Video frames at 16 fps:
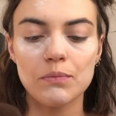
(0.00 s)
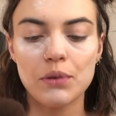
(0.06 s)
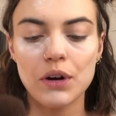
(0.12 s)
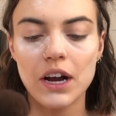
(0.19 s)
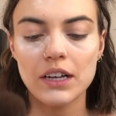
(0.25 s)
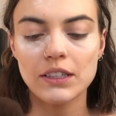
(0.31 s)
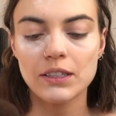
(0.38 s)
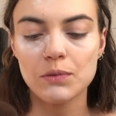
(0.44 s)

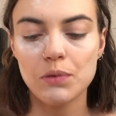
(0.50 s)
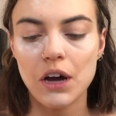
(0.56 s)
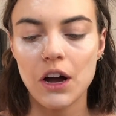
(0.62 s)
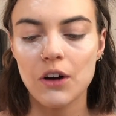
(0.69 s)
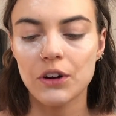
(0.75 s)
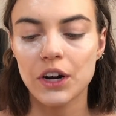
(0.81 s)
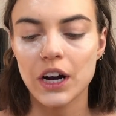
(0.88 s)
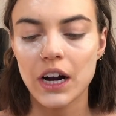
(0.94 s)
pressed
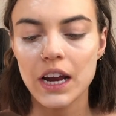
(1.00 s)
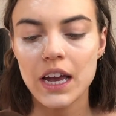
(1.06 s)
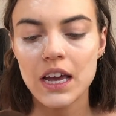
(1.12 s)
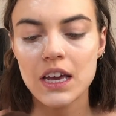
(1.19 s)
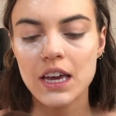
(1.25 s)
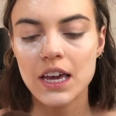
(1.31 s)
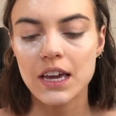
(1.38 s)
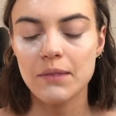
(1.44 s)
powder
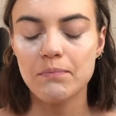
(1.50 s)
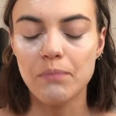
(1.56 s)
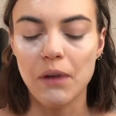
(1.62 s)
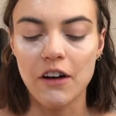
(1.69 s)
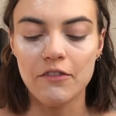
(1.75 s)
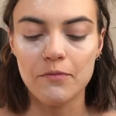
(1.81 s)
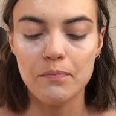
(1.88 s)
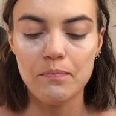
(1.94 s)
in
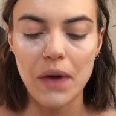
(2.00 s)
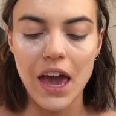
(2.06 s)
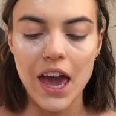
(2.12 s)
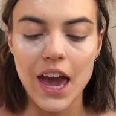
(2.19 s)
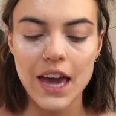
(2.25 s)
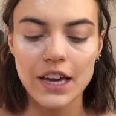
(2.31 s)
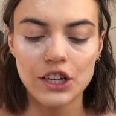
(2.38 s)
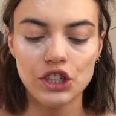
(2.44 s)
buff
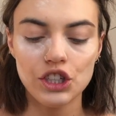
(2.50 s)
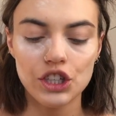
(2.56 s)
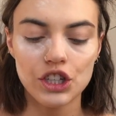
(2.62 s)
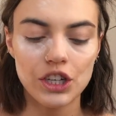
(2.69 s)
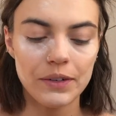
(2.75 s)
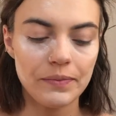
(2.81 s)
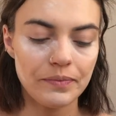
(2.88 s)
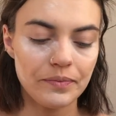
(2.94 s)
beige